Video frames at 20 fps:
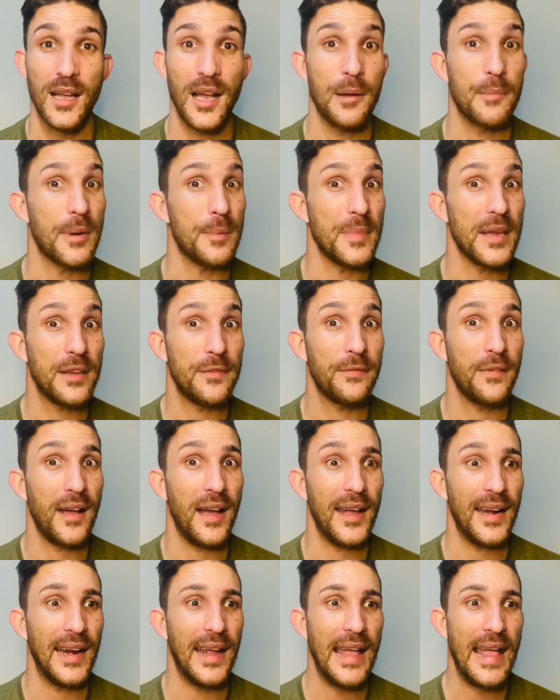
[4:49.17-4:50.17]
I'm a big
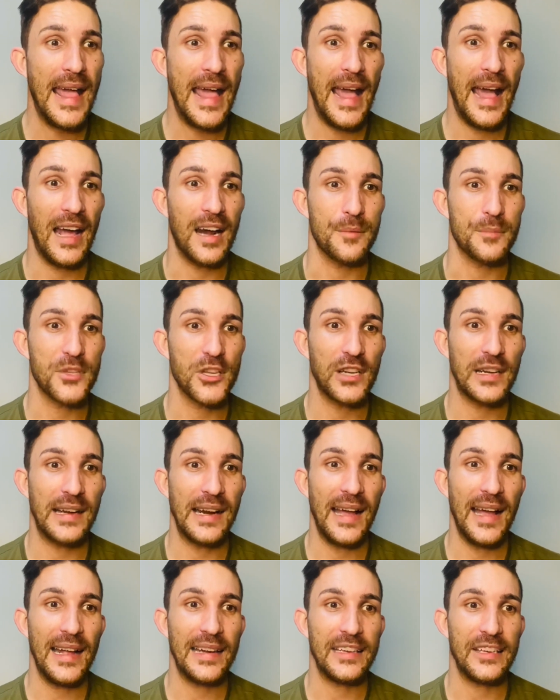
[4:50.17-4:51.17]
fan, and I'm so
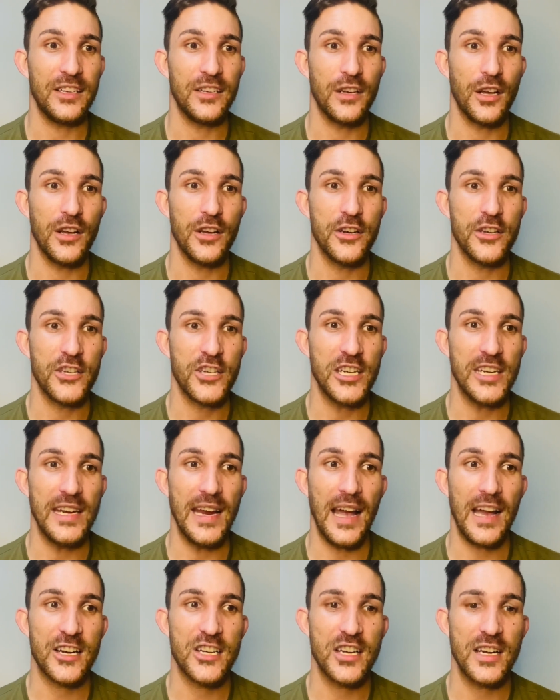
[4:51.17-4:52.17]
glad you know she
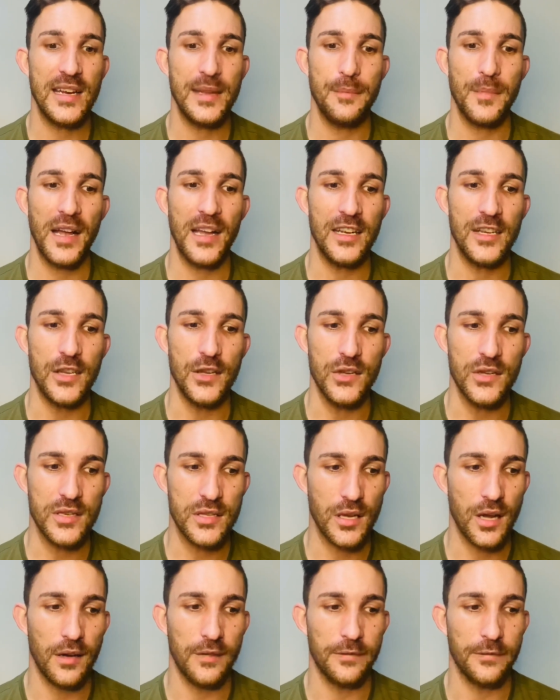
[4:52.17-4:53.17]
actually made
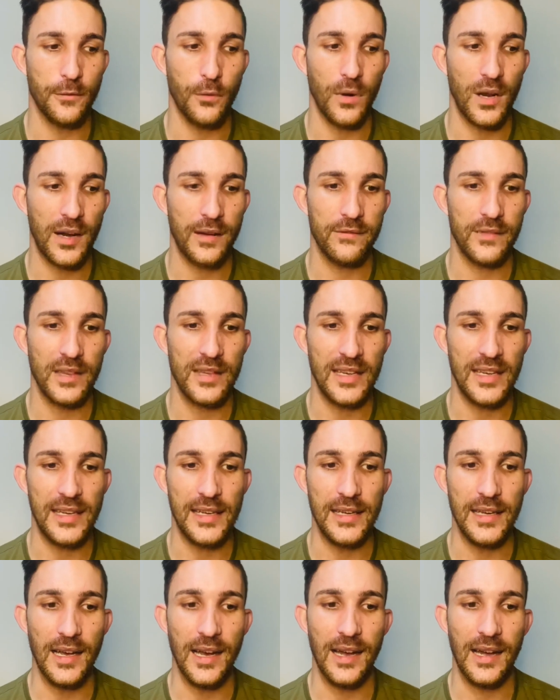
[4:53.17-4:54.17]
use of one of
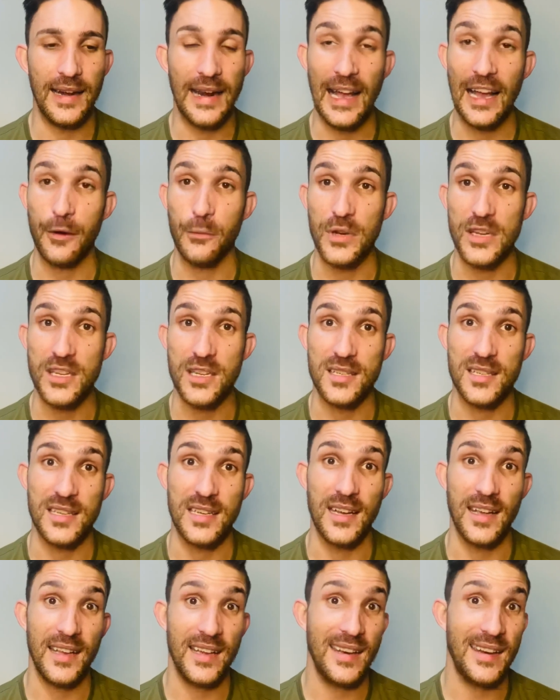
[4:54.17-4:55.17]
the uh, languages
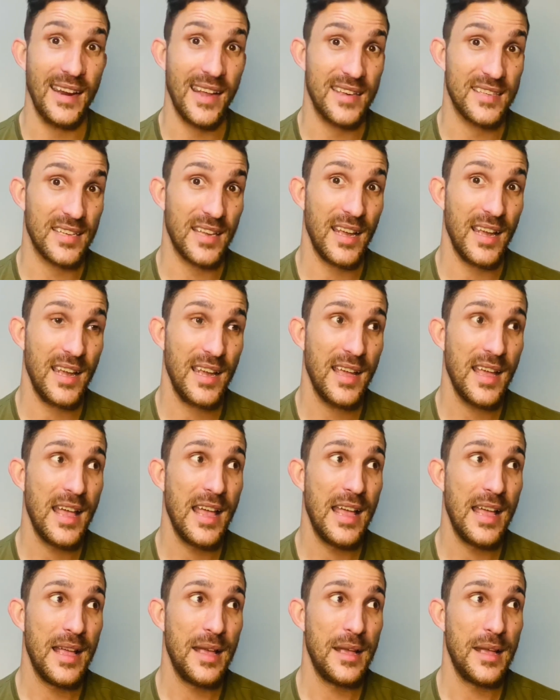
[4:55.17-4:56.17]
here in SA.
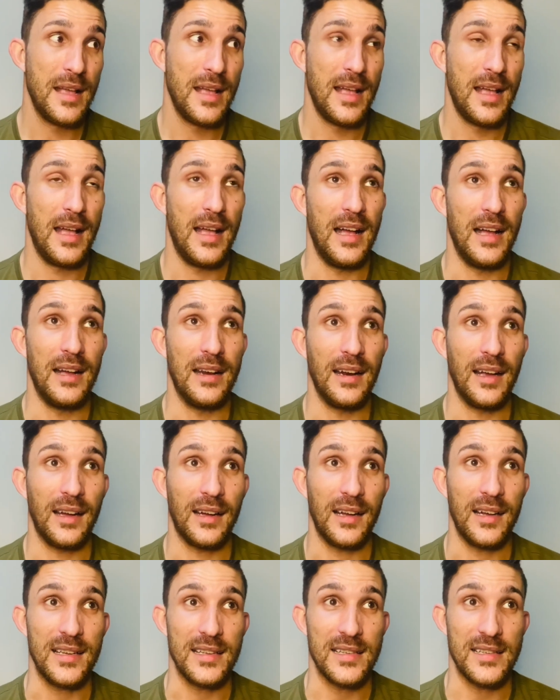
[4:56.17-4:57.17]
Uh,
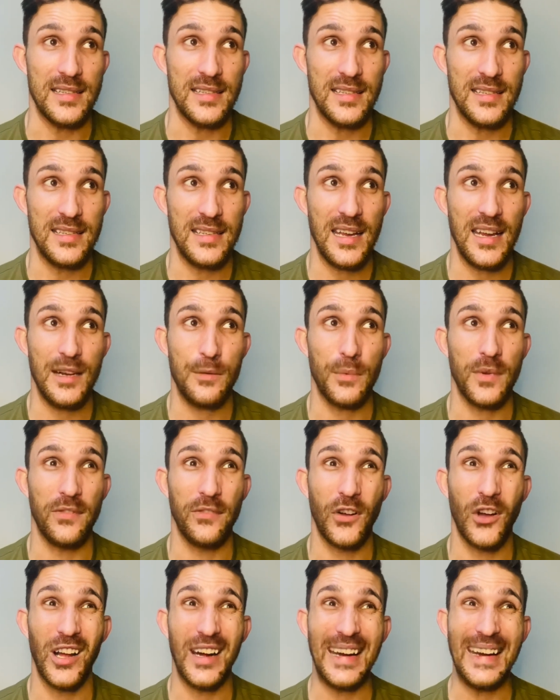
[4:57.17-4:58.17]
like I said,
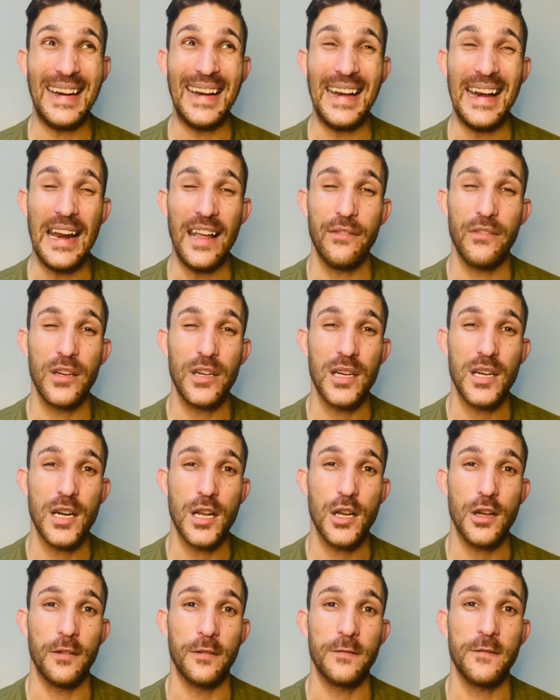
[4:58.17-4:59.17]
we've got 11
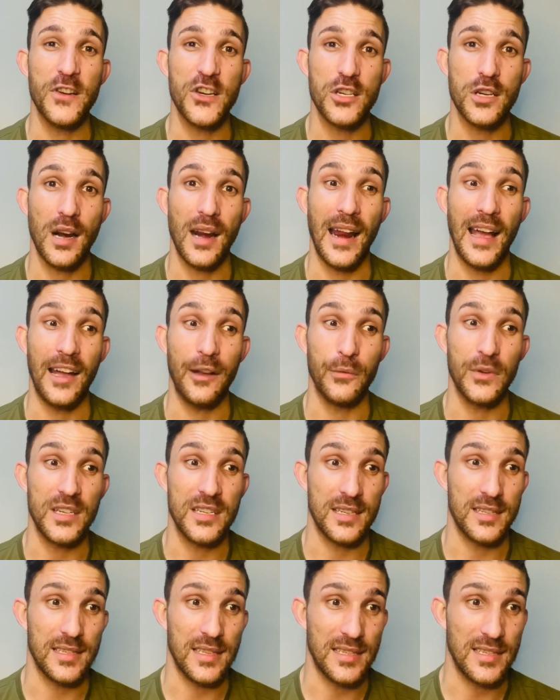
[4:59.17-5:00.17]
official
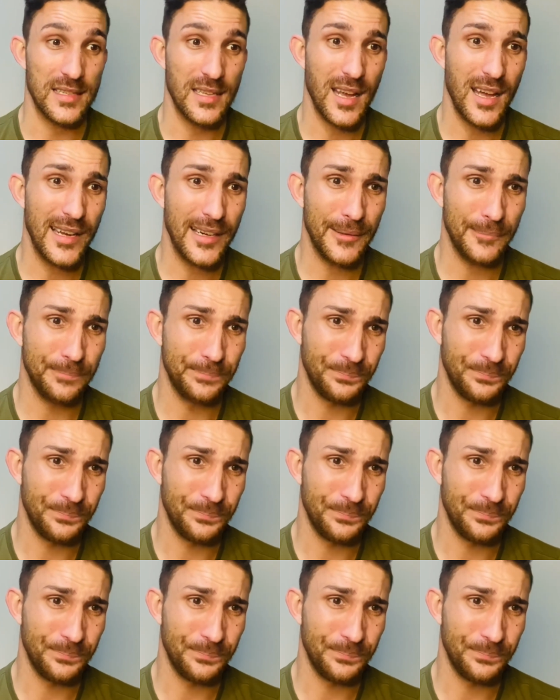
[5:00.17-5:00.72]
languages this side.